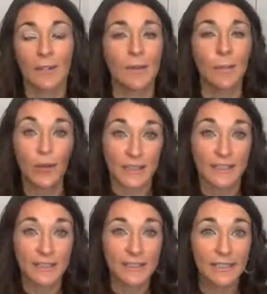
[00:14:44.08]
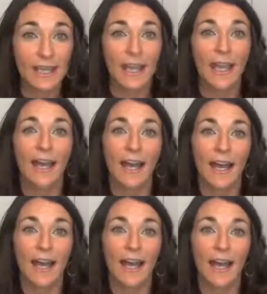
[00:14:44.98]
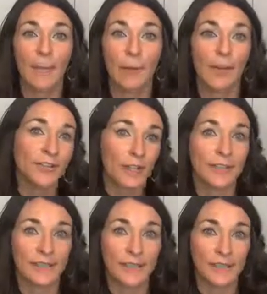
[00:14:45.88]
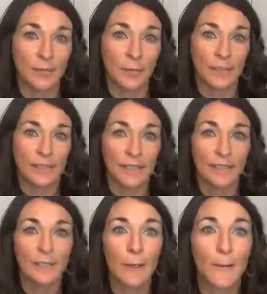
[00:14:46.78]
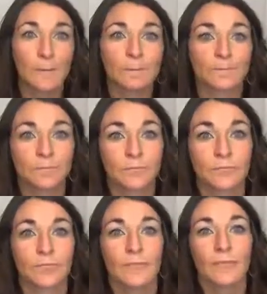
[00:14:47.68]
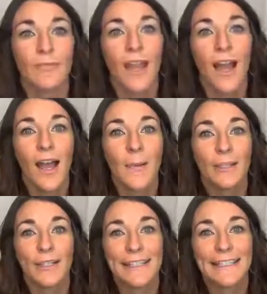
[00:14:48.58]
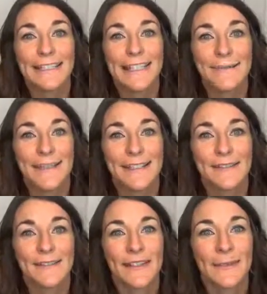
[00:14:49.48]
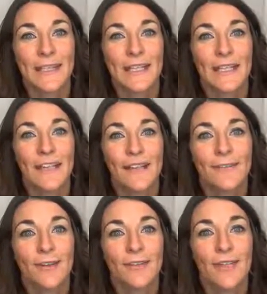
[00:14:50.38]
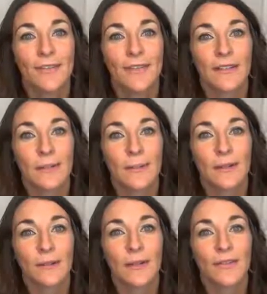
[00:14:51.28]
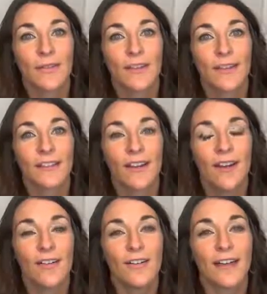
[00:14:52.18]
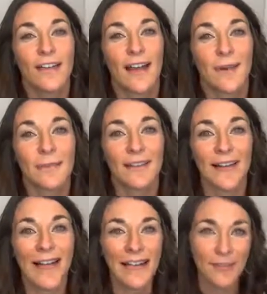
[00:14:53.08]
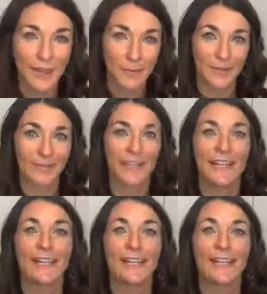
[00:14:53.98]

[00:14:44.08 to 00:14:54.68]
be present, but also have a successful business. So Honey says, I'm in Yosemite. First day I looked at Facebook in a while, so thanks. Oh, good. I'm glad you were able to